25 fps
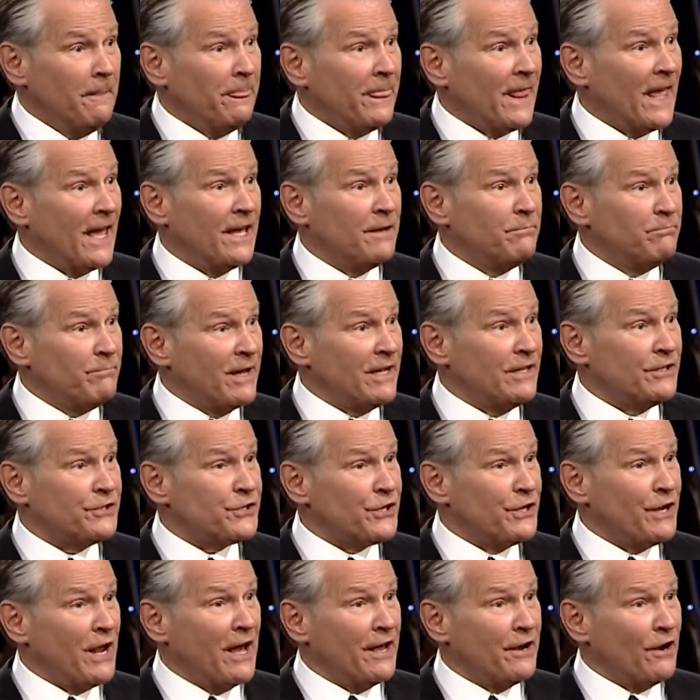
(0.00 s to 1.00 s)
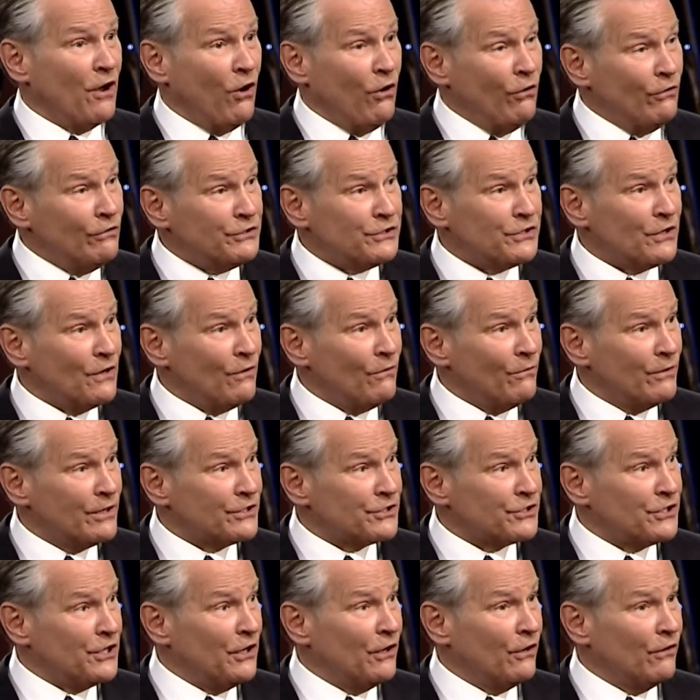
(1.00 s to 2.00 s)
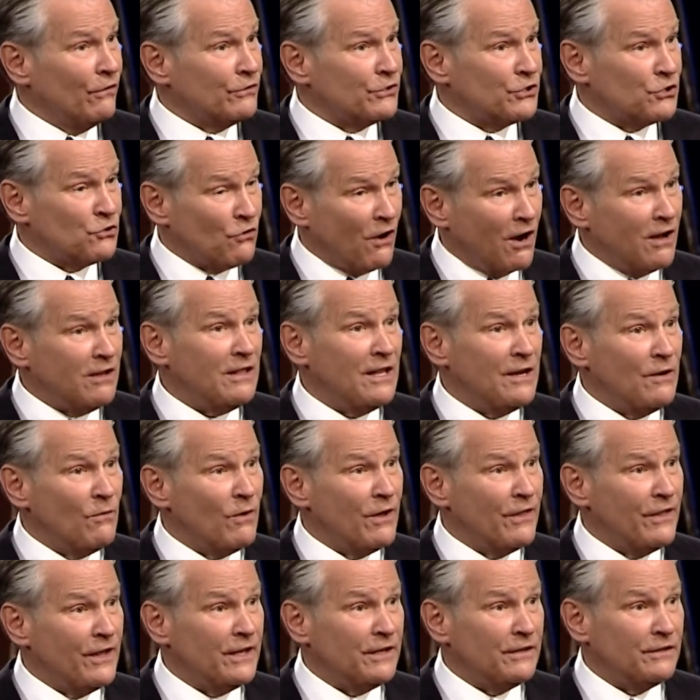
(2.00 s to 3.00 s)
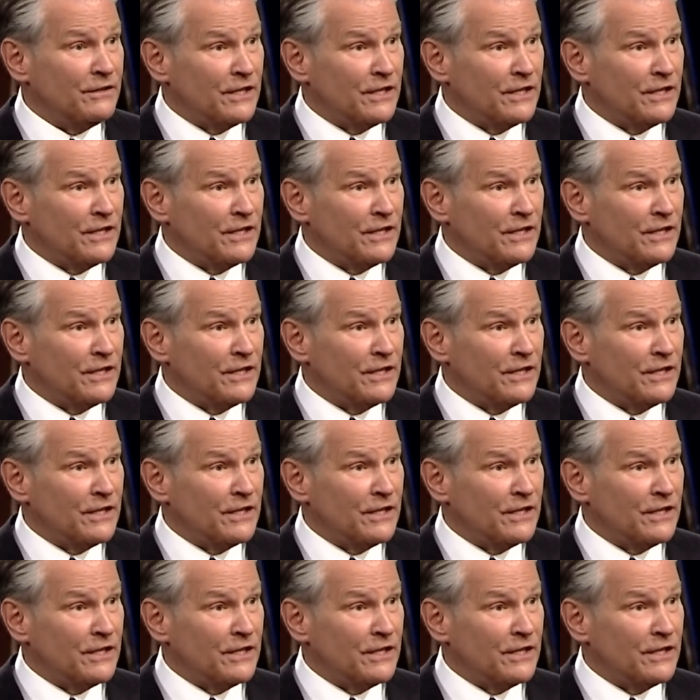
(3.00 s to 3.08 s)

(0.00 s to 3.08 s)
And Benson, Idahosa was, you know, struggling with it.